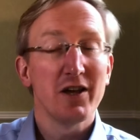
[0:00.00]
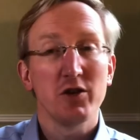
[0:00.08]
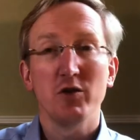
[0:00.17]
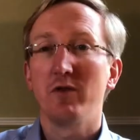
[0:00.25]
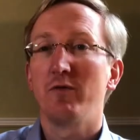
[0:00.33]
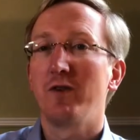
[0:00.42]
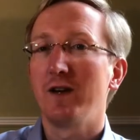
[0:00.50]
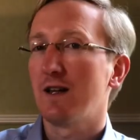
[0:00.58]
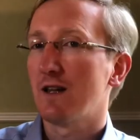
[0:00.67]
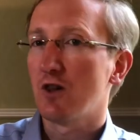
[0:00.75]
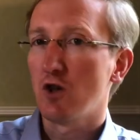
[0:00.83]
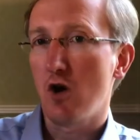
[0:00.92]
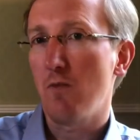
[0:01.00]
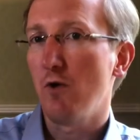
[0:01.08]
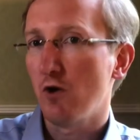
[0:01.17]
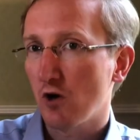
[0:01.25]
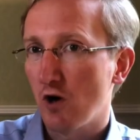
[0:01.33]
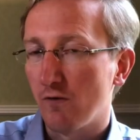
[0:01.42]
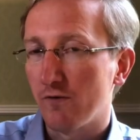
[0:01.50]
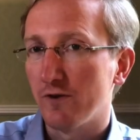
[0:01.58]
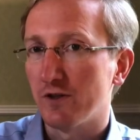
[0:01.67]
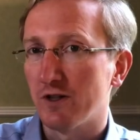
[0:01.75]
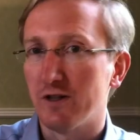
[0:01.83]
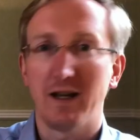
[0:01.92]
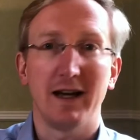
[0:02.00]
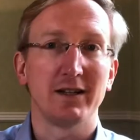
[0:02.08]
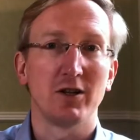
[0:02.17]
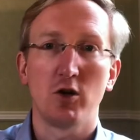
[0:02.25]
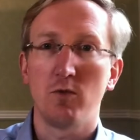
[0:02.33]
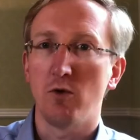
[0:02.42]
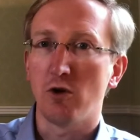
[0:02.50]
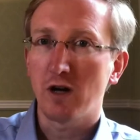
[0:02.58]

you can feel a lot more confident and a lot more